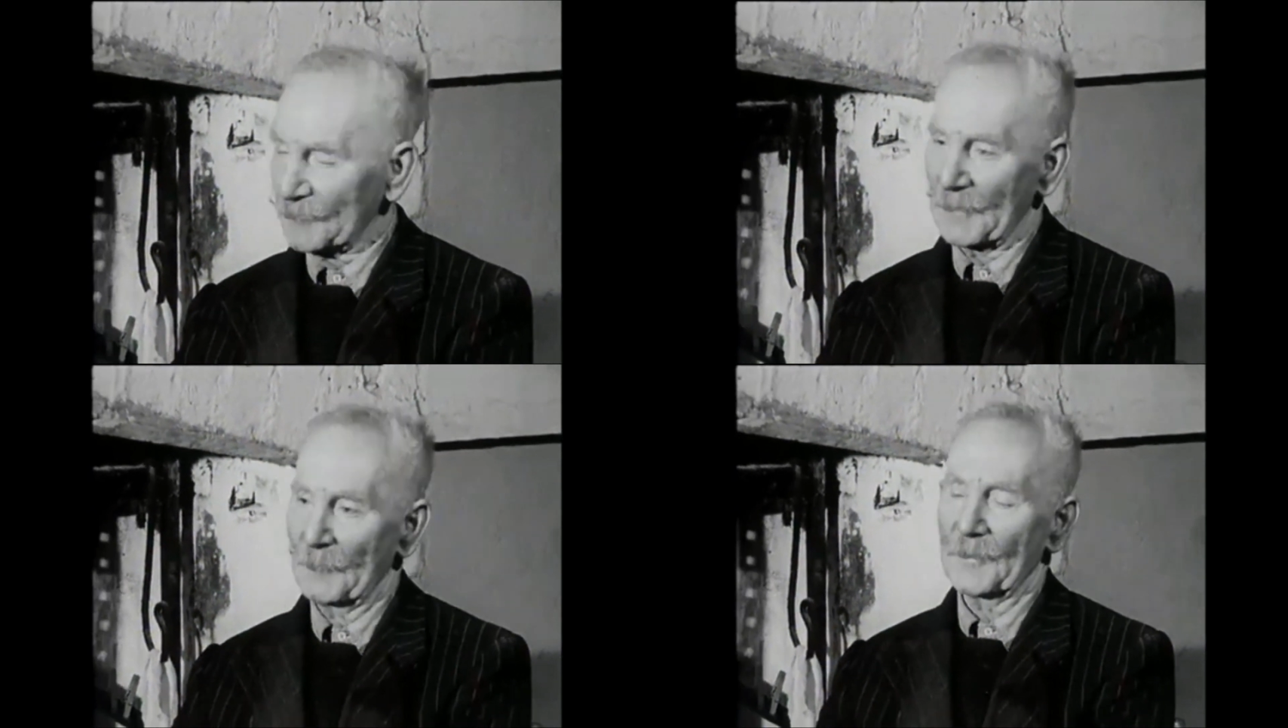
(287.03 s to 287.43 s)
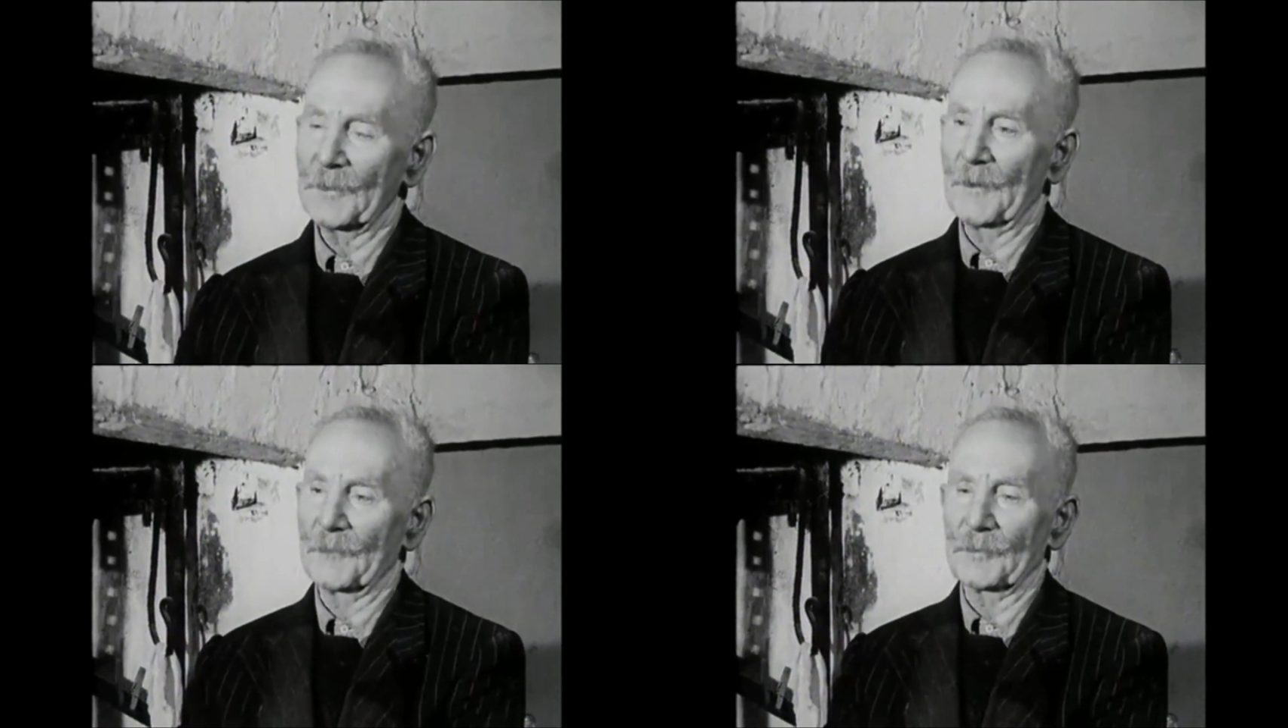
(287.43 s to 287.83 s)
the
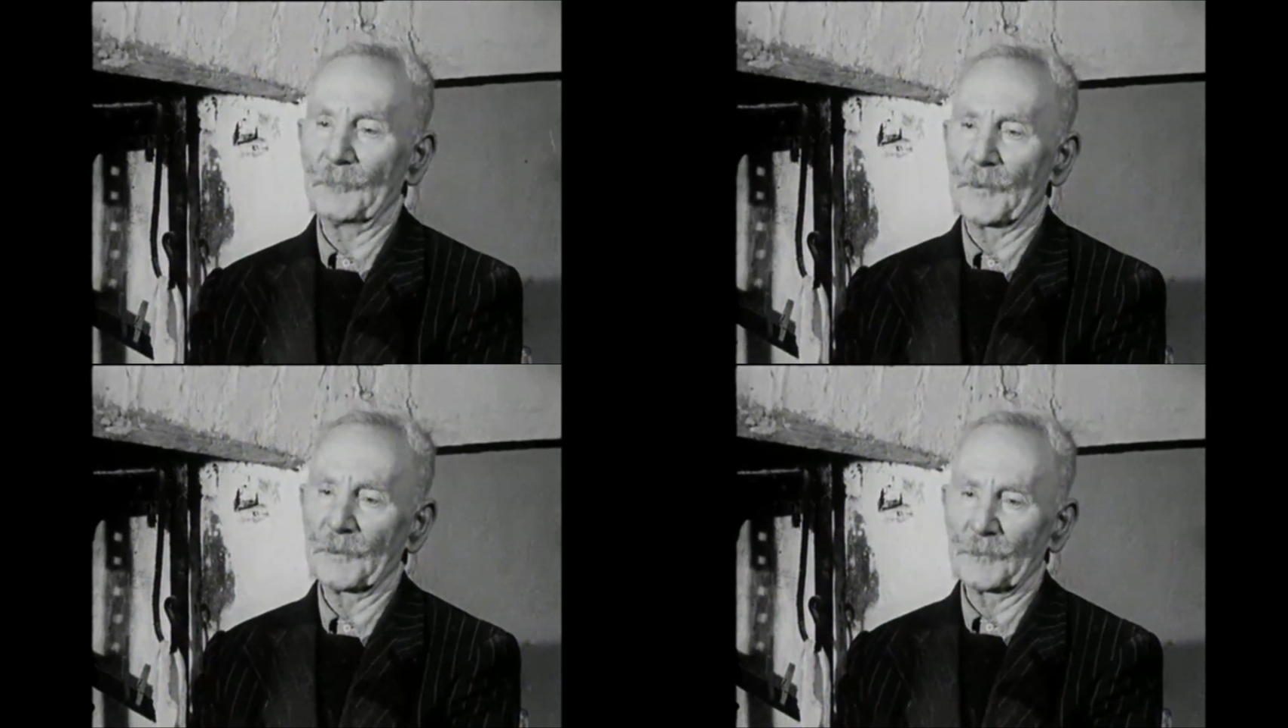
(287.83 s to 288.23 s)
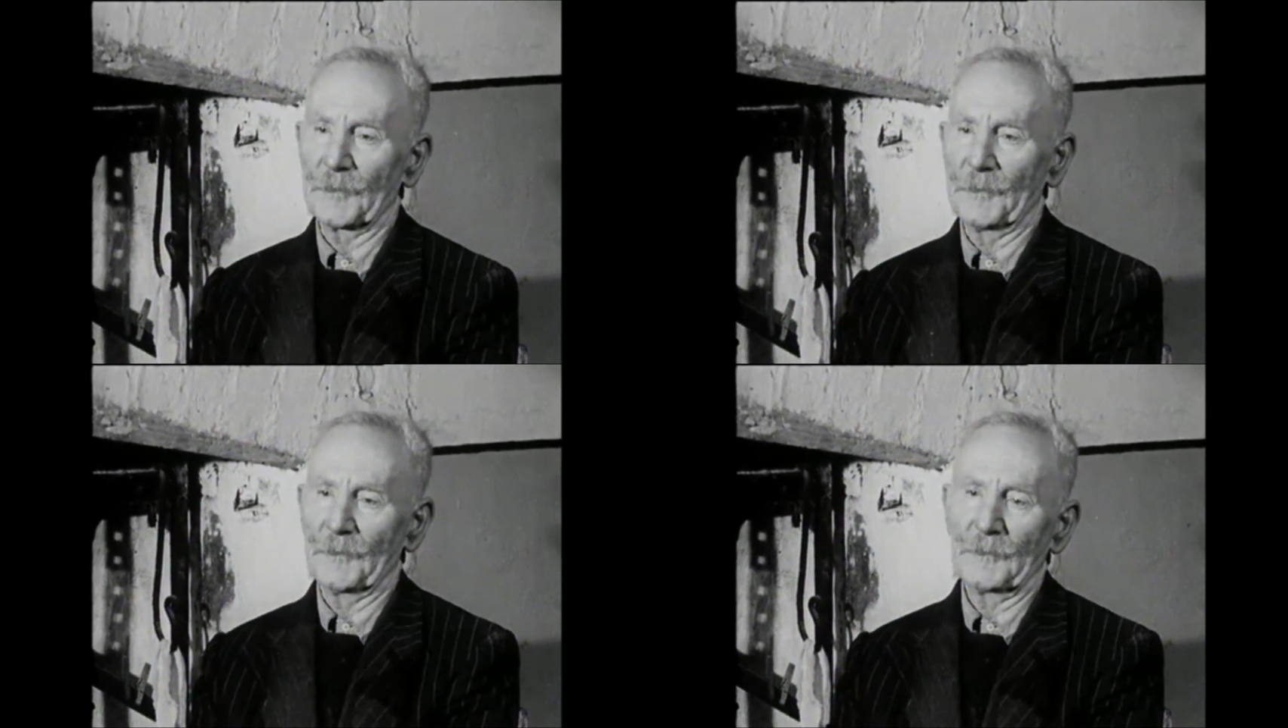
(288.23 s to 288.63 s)
tambourine onto the fire
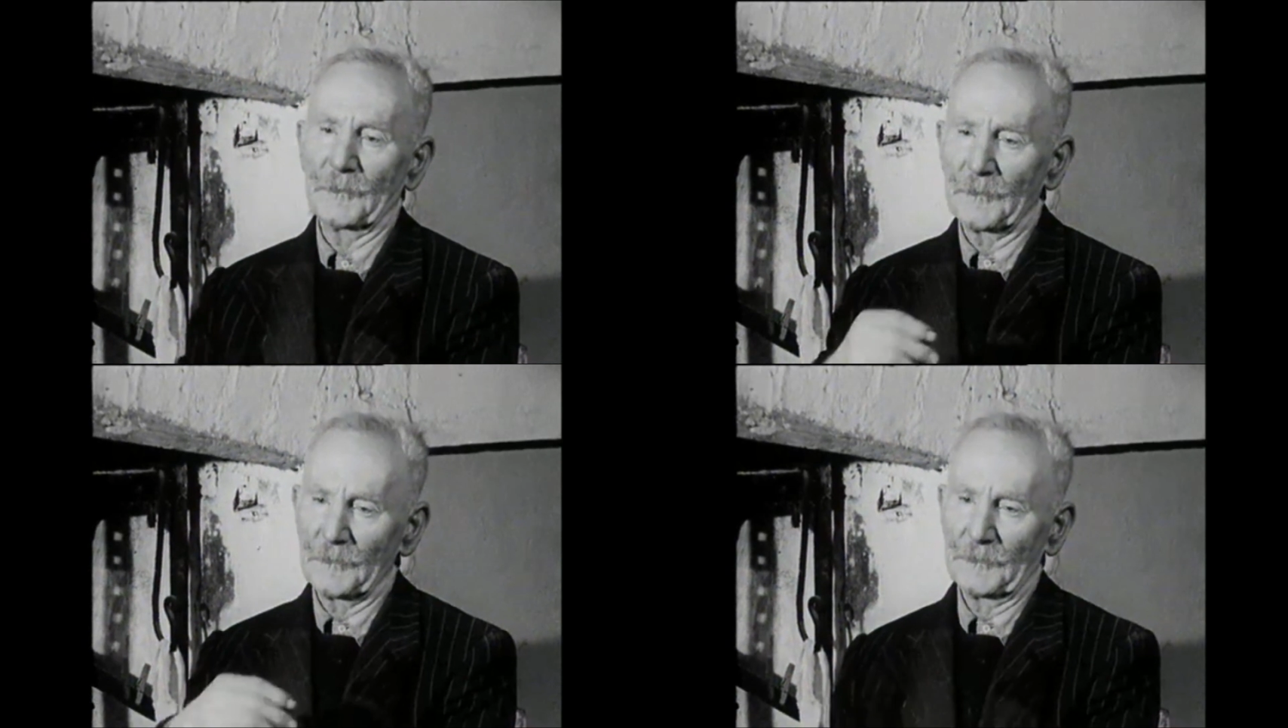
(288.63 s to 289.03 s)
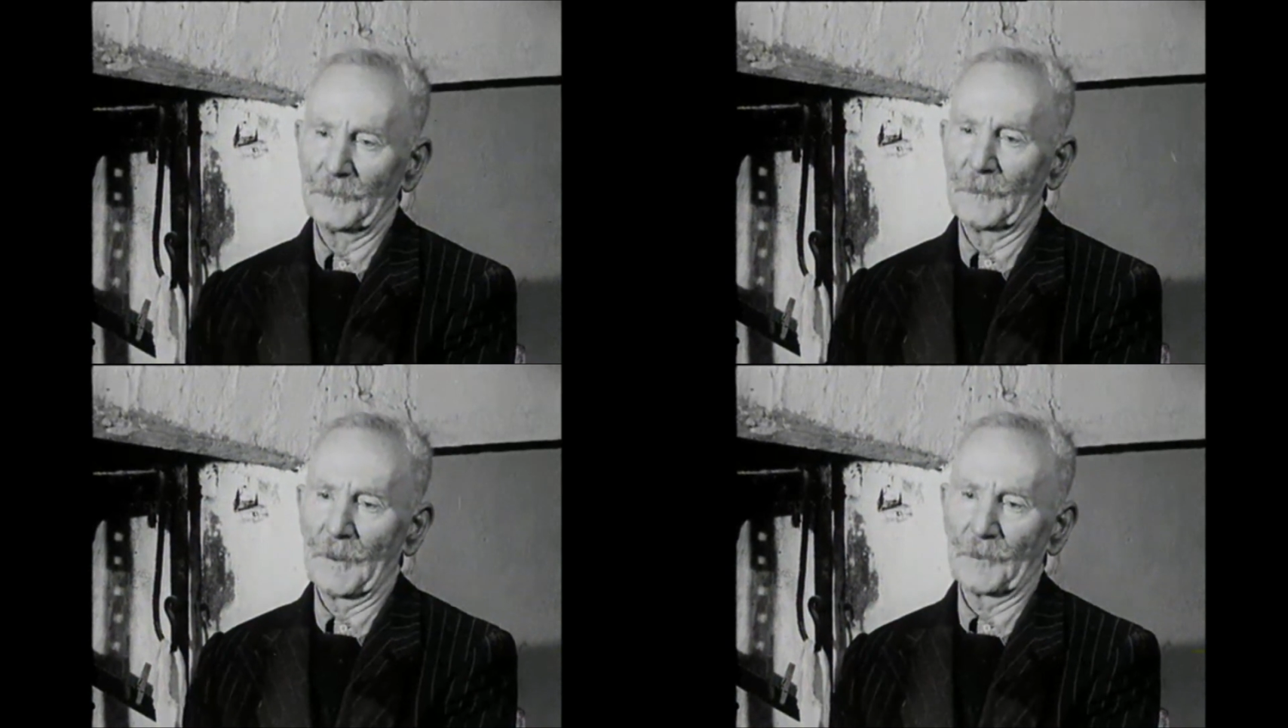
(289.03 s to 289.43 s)
lint
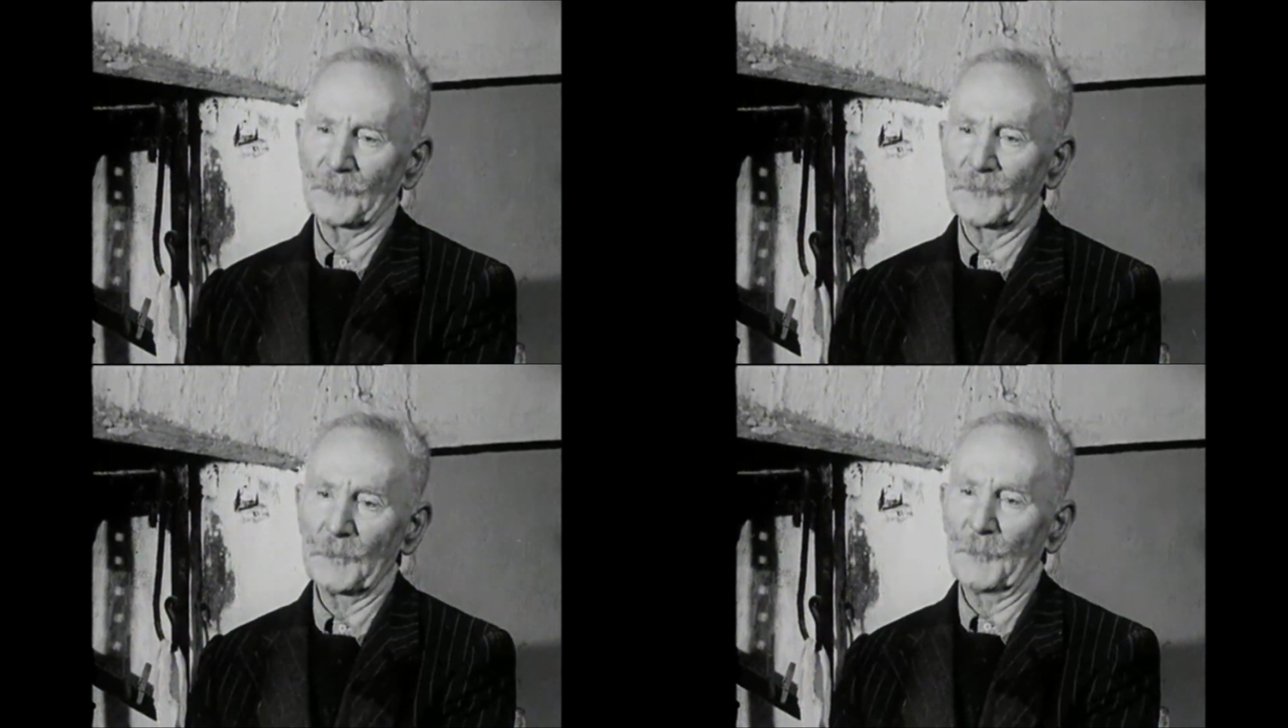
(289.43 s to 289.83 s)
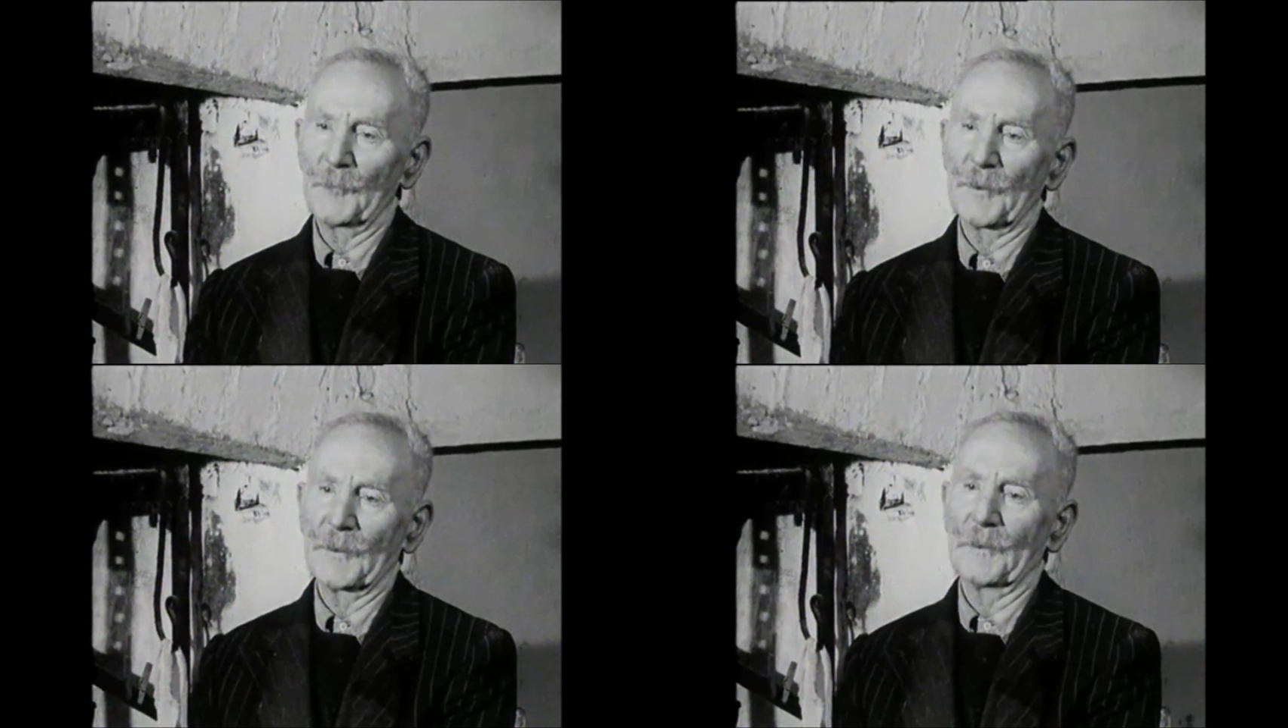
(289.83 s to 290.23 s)
and tip
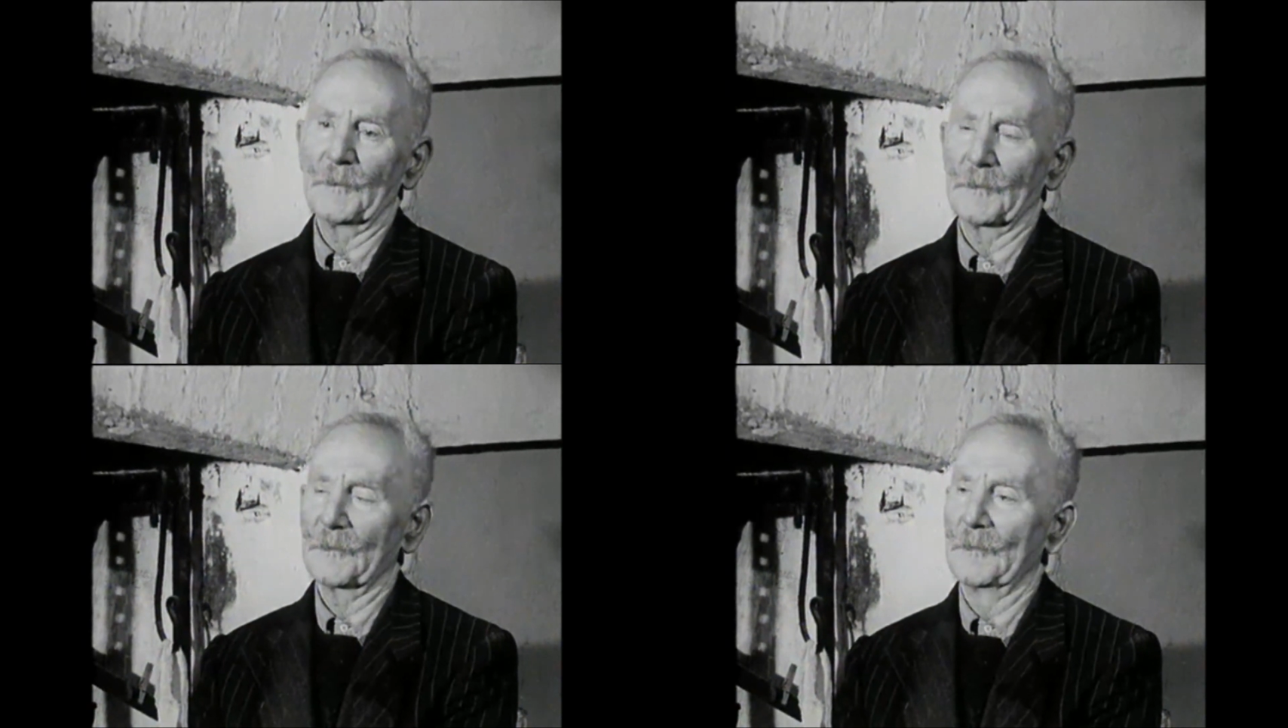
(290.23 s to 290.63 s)
away